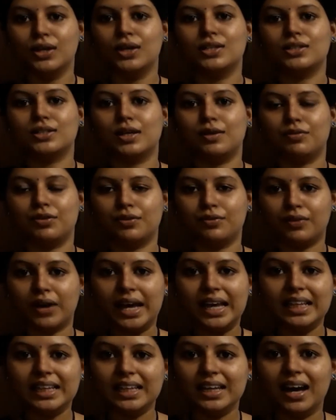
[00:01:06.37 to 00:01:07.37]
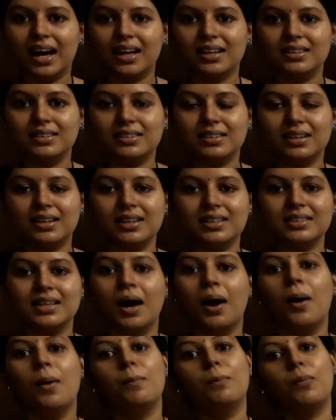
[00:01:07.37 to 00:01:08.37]
So if you find the answers,
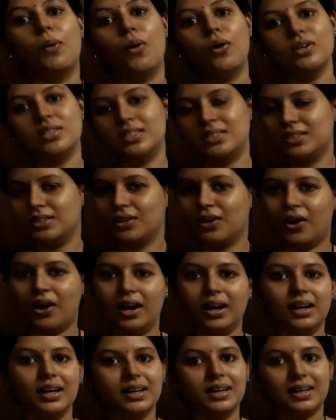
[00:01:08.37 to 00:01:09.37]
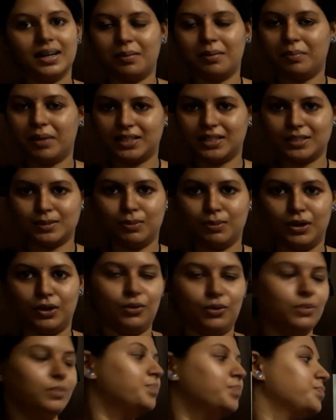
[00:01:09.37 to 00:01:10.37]
post your comments
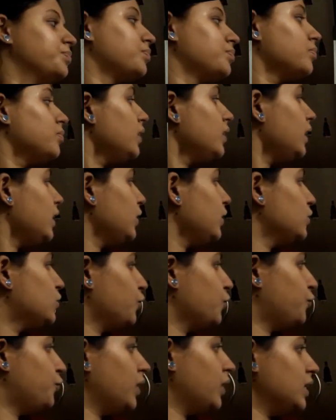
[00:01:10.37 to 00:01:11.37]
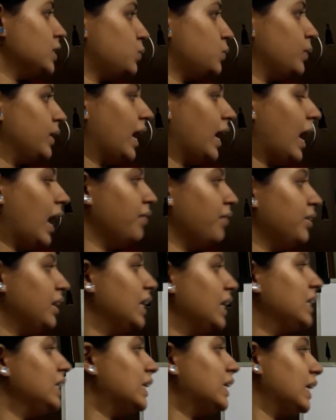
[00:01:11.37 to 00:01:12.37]
below. So first we have
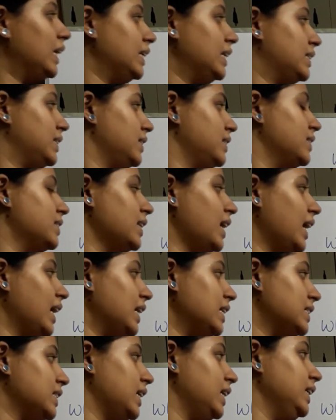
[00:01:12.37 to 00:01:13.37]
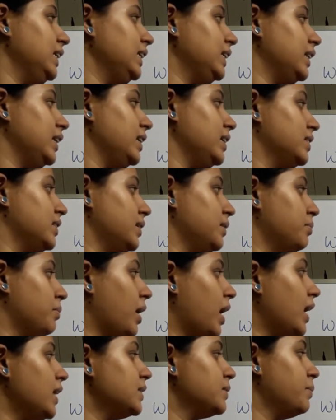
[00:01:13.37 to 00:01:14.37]
increase in size, increase in
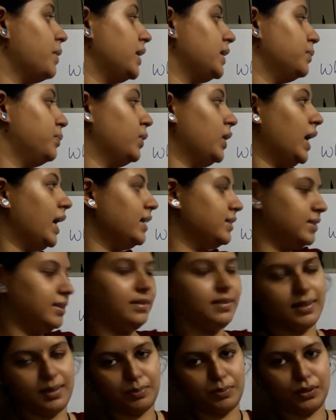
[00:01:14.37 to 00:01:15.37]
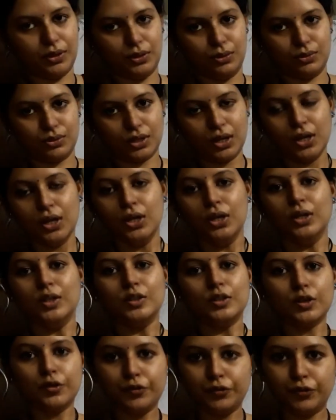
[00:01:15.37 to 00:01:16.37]
mass, metabolize and reproduce.
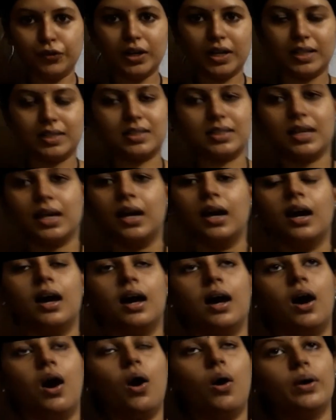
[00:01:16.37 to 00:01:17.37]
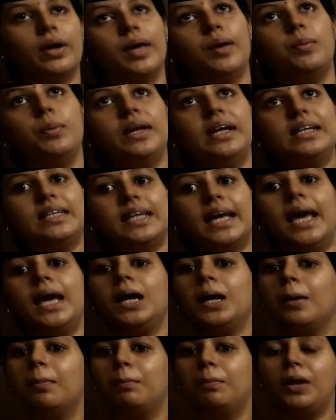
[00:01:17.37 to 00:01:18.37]
So first, okay, we'll
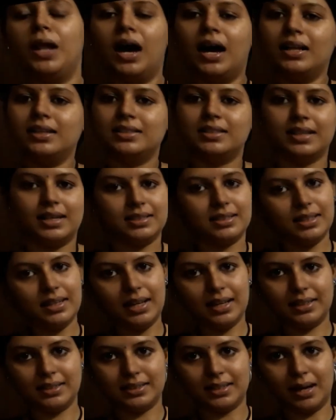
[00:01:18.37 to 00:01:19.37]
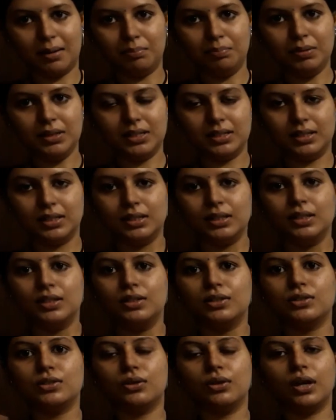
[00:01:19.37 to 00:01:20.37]
take plants as an example.
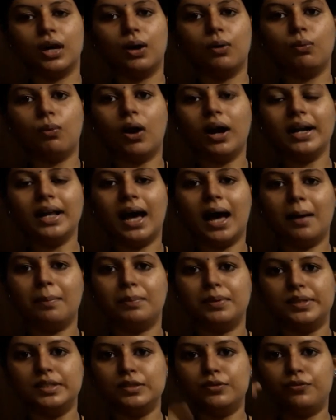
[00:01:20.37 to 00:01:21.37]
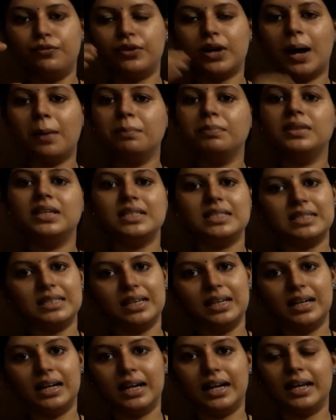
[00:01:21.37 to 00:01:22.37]
So now what happens from the
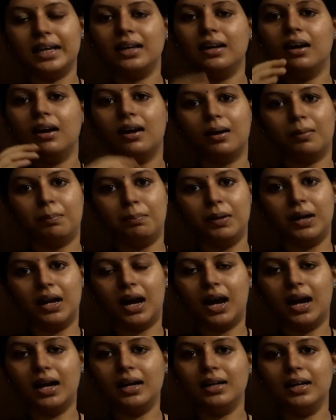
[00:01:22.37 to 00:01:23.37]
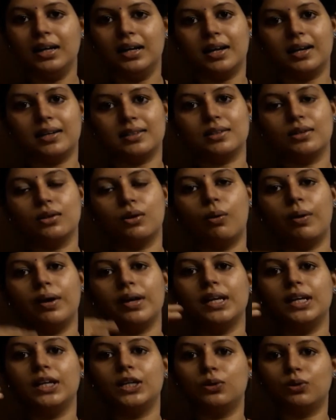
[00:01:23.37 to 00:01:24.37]
seedling? A plant is
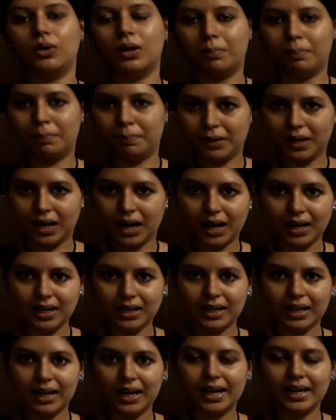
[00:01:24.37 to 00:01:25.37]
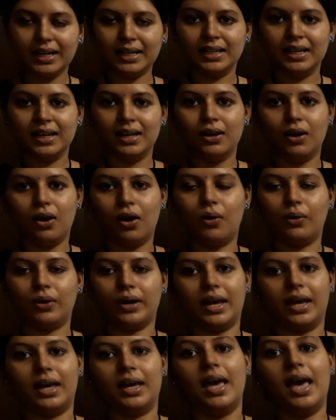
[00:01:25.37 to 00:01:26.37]
growing into a plantlet,
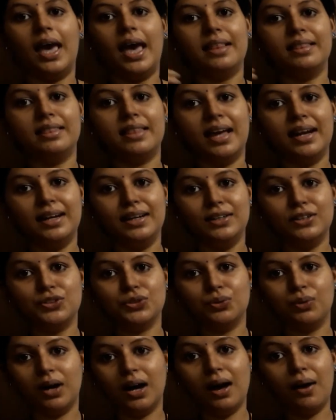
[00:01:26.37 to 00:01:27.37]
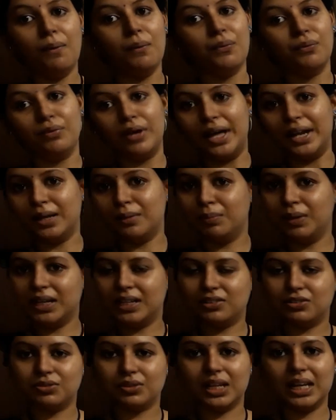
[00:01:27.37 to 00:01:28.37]
okay, and then into a very
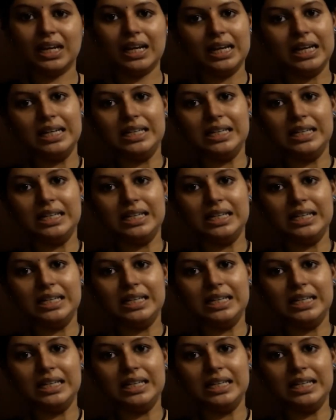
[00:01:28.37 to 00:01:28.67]
big tree.